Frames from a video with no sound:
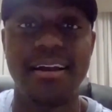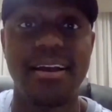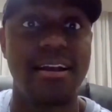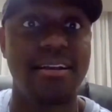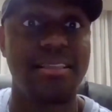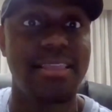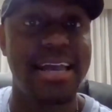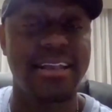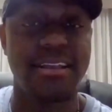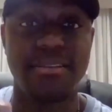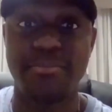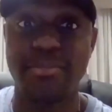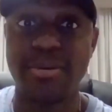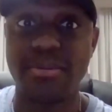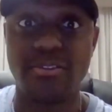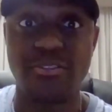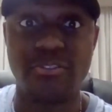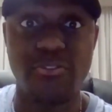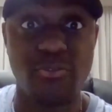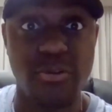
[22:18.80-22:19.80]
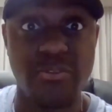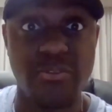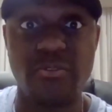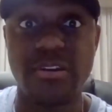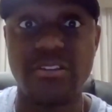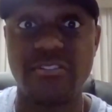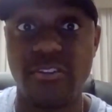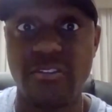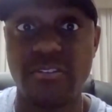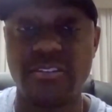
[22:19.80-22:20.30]
like many of those
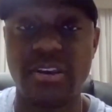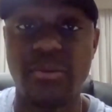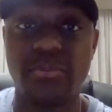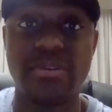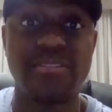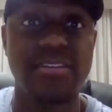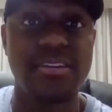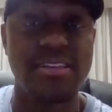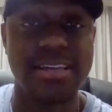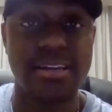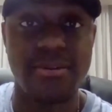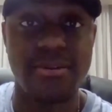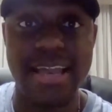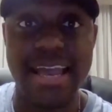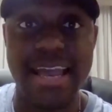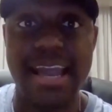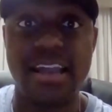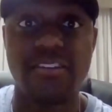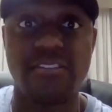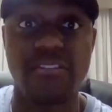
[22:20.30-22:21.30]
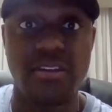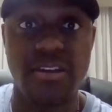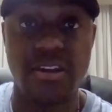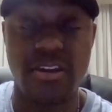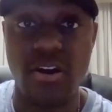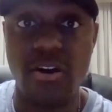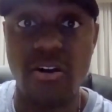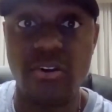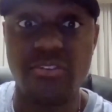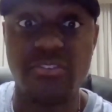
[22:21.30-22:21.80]
storefront churches that we see like on Ashland
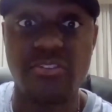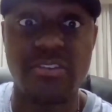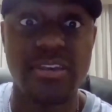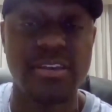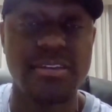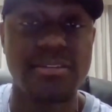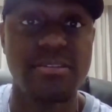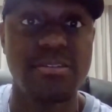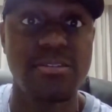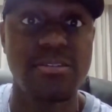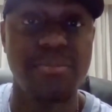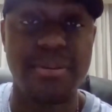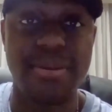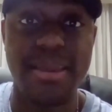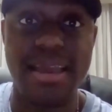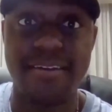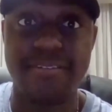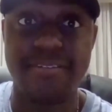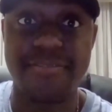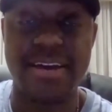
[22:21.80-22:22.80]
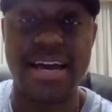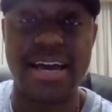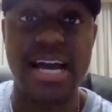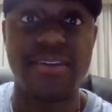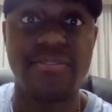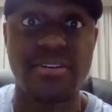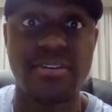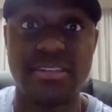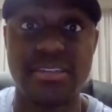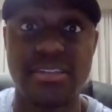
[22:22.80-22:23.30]
and Halsted, you know, maybe have
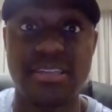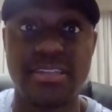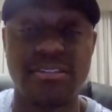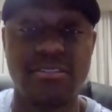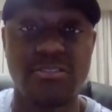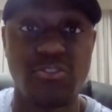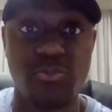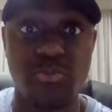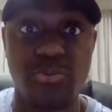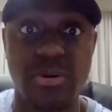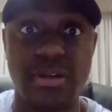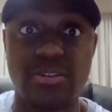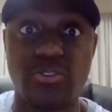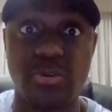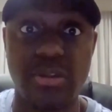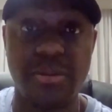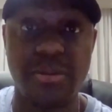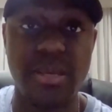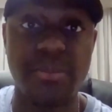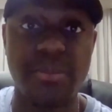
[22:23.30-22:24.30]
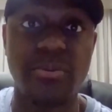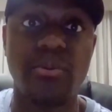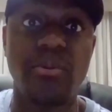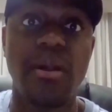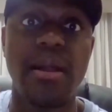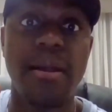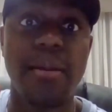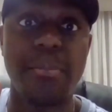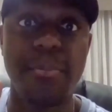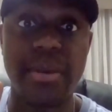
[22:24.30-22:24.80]
5 or 10, 20 people.
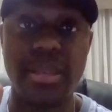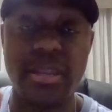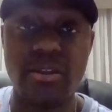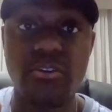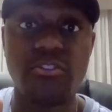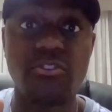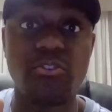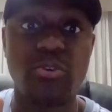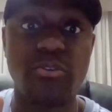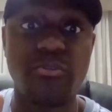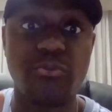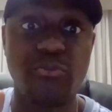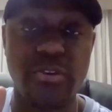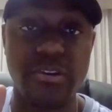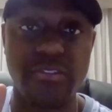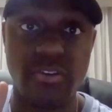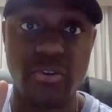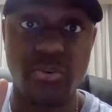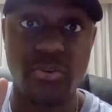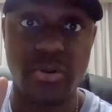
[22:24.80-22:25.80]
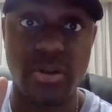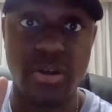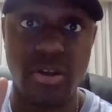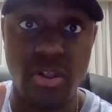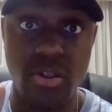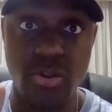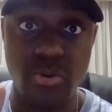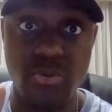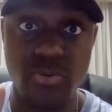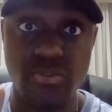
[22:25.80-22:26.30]
Many of those storefronts are going to
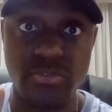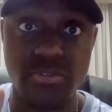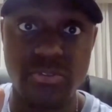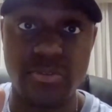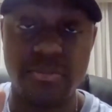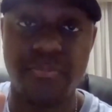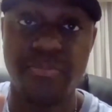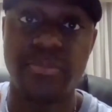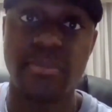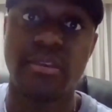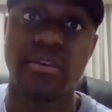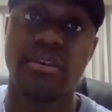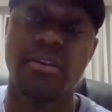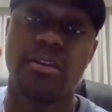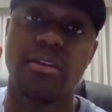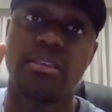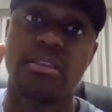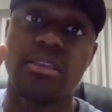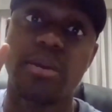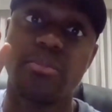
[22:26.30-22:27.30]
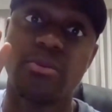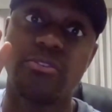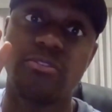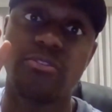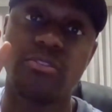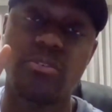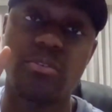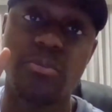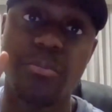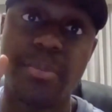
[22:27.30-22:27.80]
close. Number
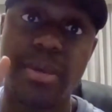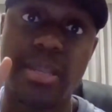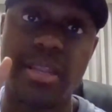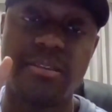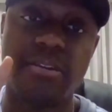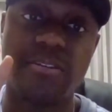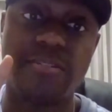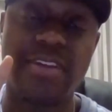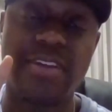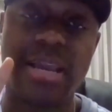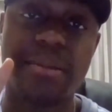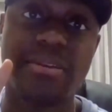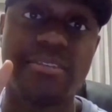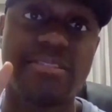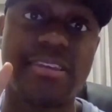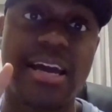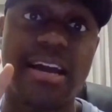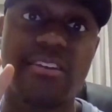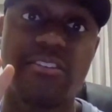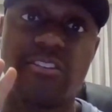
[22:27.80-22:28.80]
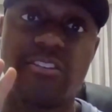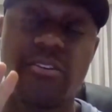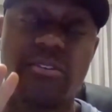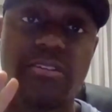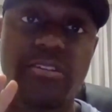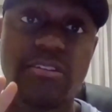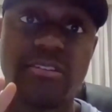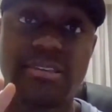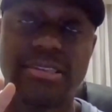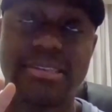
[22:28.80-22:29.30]
two, many of the family-sized
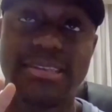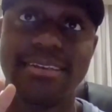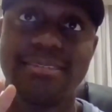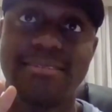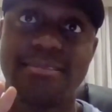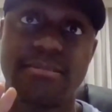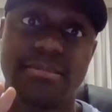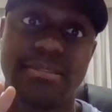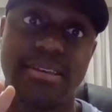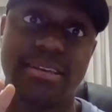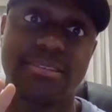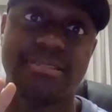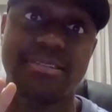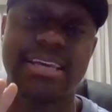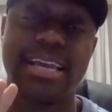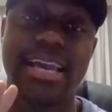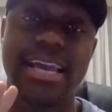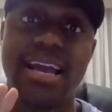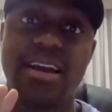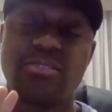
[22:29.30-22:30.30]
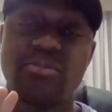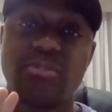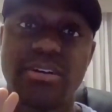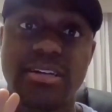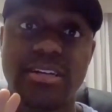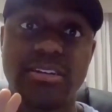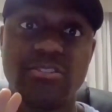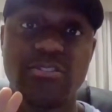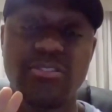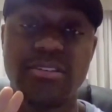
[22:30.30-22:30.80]
churches that's, let's say, have
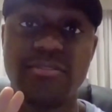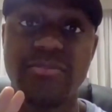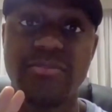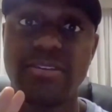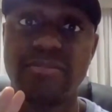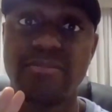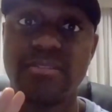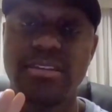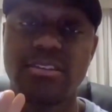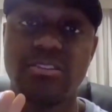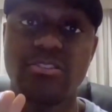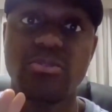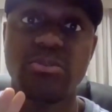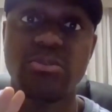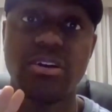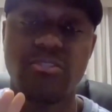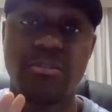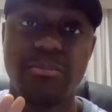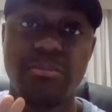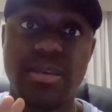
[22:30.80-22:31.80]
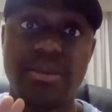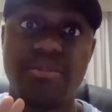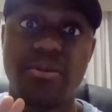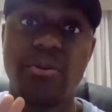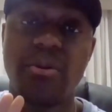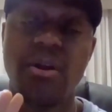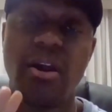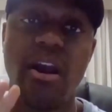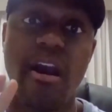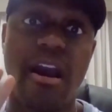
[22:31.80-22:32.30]
150 to 200
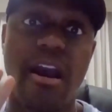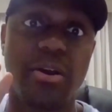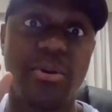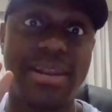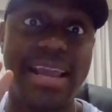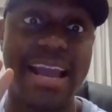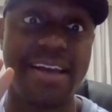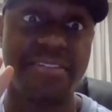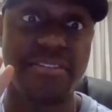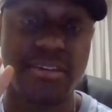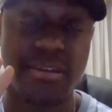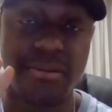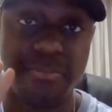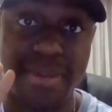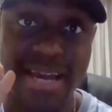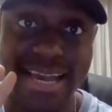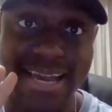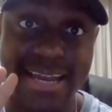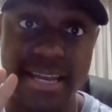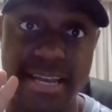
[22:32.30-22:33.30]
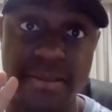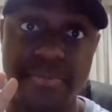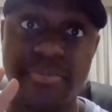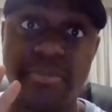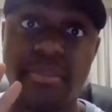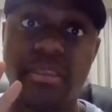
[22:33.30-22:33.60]
people are going to have to combine.